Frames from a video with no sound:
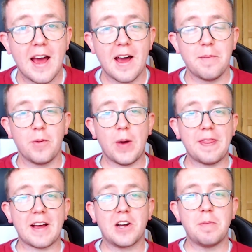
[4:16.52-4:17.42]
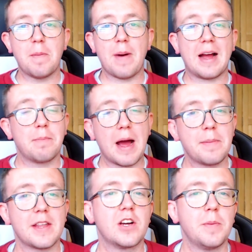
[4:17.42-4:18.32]
um, when they're coming back, maybe
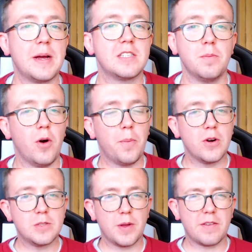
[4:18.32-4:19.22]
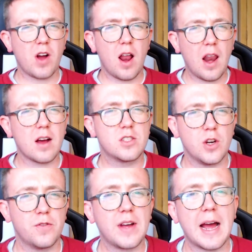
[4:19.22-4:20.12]
they could have picked up more points, but they've got a lot of
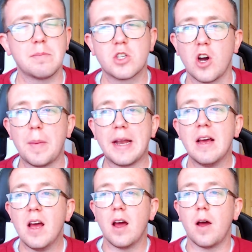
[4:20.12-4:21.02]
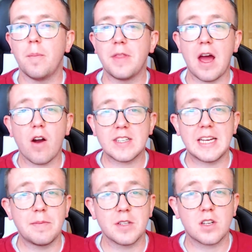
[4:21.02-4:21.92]
tough games coming. Um, they are a
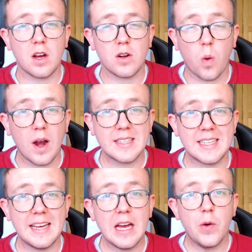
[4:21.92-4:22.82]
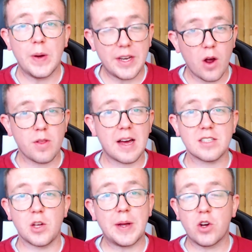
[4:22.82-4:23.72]
team that's got quality. We know that,
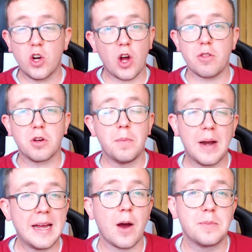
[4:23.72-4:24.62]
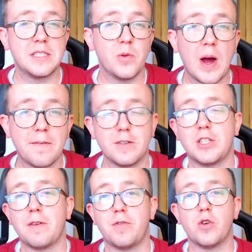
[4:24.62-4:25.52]
so it could go the complete opposite way for
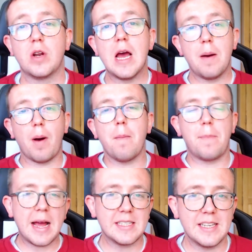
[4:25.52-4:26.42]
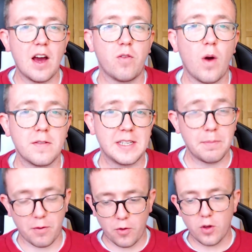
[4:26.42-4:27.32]
Sheffield, but I'm basing it off what I've seen
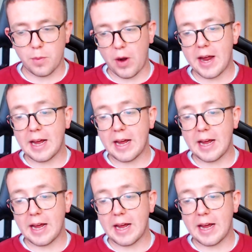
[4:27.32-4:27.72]
before the break.